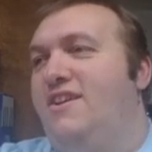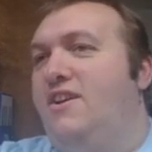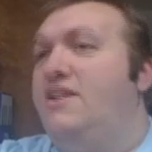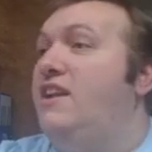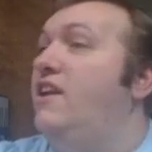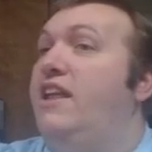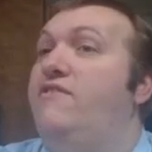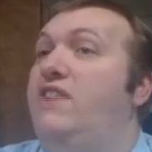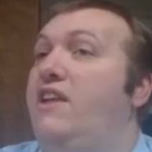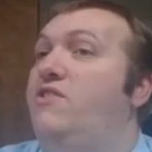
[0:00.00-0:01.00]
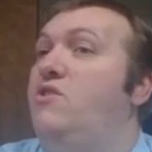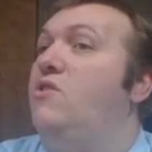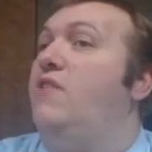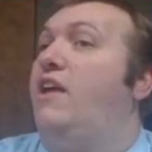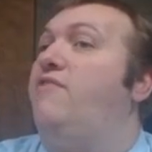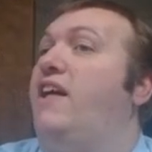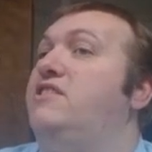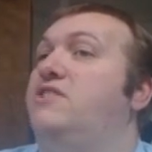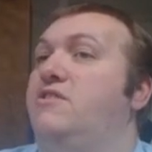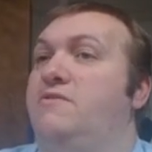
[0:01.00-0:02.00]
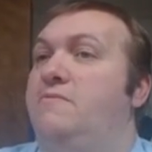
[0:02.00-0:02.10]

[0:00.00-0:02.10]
No, even like flight suit.